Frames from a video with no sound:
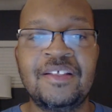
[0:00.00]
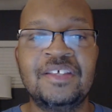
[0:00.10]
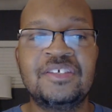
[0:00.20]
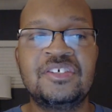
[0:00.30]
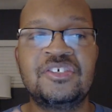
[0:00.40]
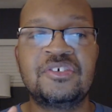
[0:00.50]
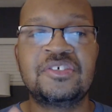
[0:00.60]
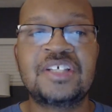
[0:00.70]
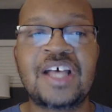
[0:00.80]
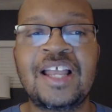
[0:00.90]
This is your
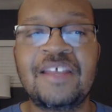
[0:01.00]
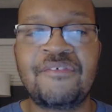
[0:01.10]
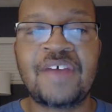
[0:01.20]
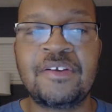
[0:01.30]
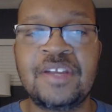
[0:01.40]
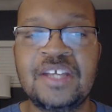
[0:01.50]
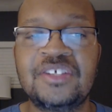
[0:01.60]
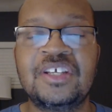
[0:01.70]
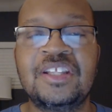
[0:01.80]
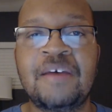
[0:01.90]
solid
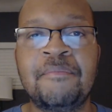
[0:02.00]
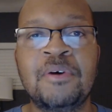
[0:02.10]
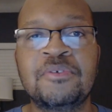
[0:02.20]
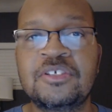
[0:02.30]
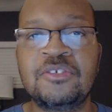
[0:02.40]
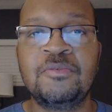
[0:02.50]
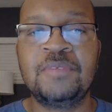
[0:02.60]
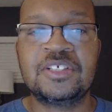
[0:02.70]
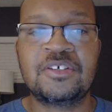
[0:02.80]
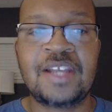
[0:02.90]
foundation that most
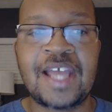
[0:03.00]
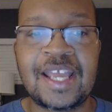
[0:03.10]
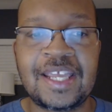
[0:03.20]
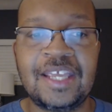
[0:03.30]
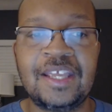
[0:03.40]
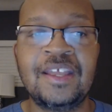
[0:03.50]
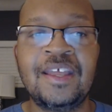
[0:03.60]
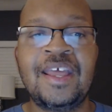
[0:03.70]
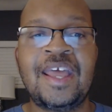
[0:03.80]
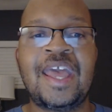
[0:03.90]
newbies are lacking.
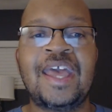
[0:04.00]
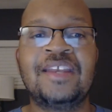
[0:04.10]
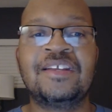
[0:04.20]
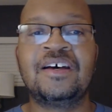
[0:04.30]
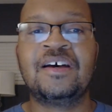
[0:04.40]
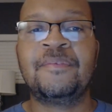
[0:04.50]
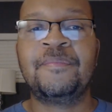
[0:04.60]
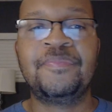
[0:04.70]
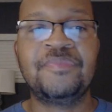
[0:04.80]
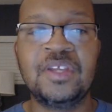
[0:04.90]
And,
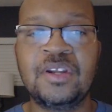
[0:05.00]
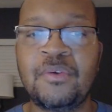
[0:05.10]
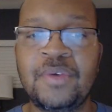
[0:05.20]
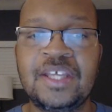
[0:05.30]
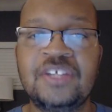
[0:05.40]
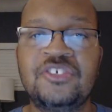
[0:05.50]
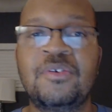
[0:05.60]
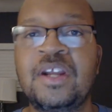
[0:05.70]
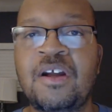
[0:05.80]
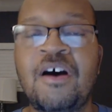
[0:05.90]
when they
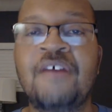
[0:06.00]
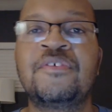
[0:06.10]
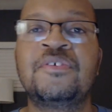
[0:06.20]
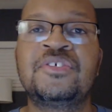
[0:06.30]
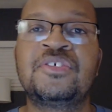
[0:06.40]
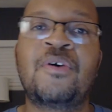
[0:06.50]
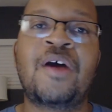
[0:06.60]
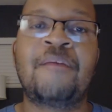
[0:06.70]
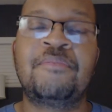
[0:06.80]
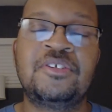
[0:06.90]
join offers or
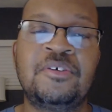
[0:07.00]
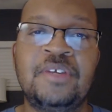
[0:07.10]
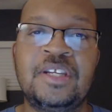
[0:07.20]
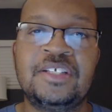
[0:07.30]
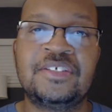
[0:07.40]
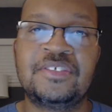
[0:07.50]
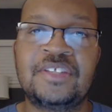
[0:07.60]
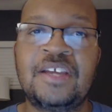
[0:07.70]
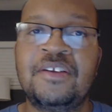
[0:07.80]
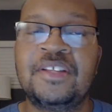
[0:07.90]
opportunities,
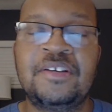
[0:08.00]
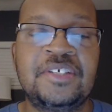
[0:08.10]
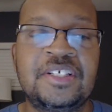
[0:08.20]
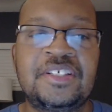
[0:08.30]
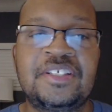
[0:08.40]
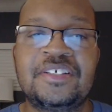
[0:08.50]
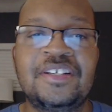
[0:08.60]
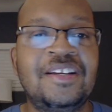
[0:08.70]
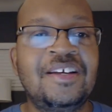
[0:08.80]
they're just